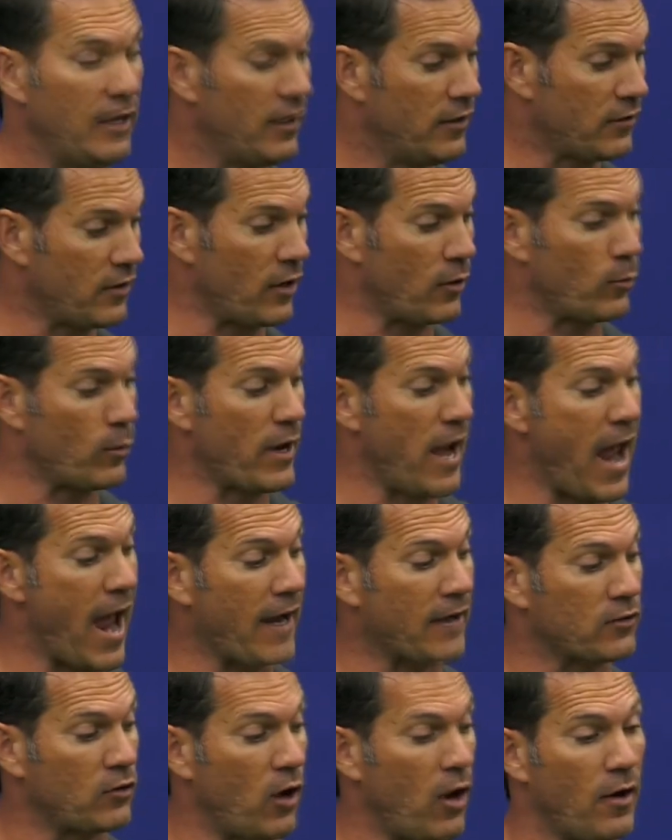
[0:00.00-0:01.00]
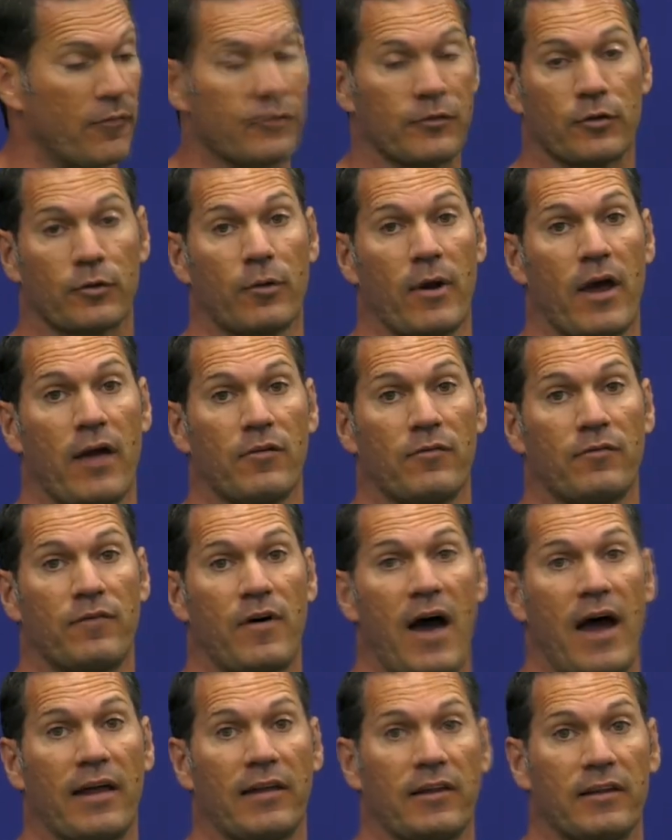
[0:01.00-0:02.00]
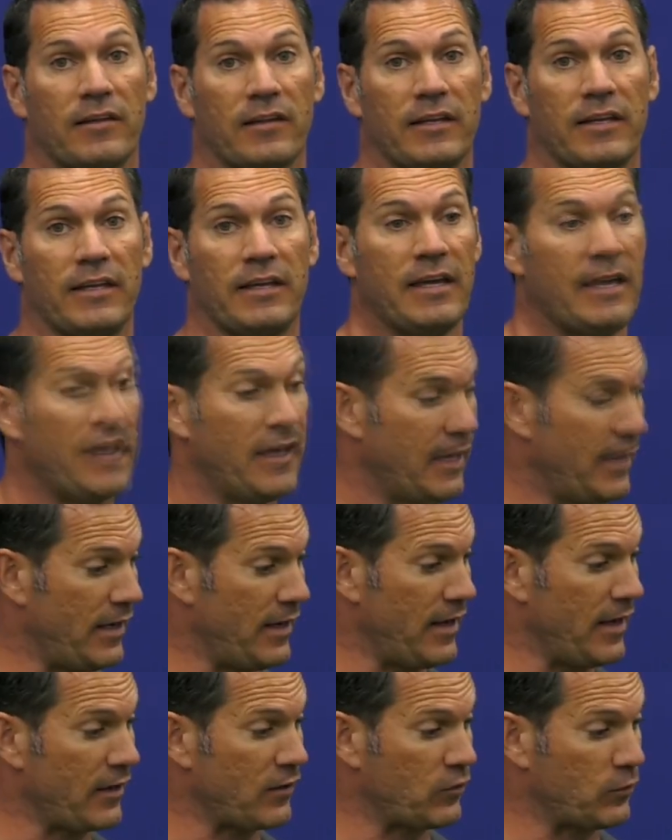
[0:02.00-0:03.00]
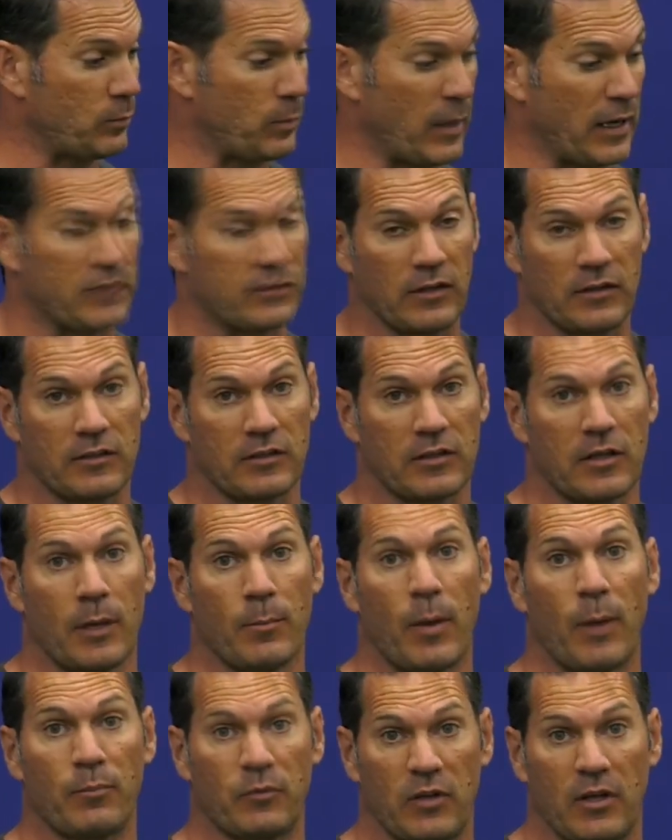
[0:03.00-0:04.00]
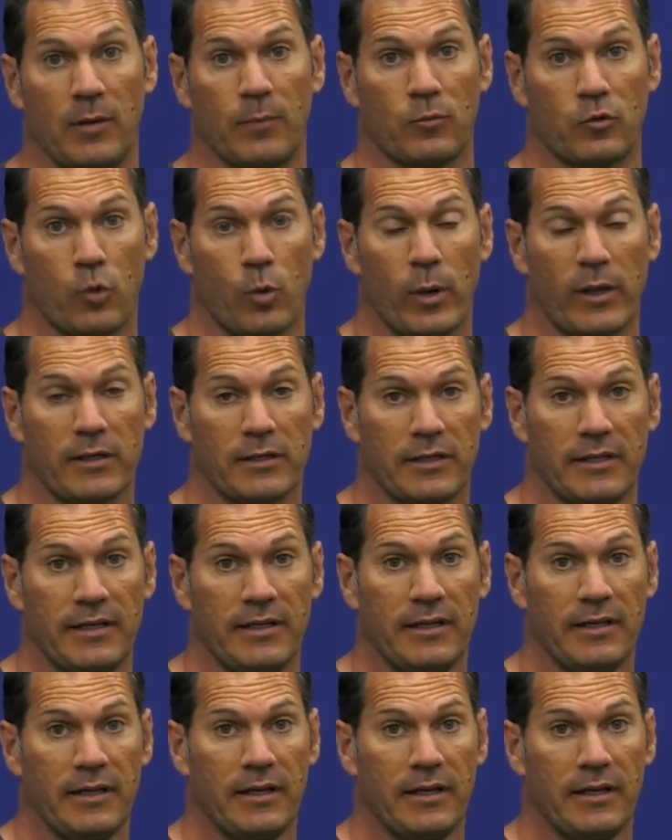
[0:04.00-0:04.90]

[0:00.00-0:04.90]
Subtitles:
He's got to react off the ground violently and expect it to come up to him quickly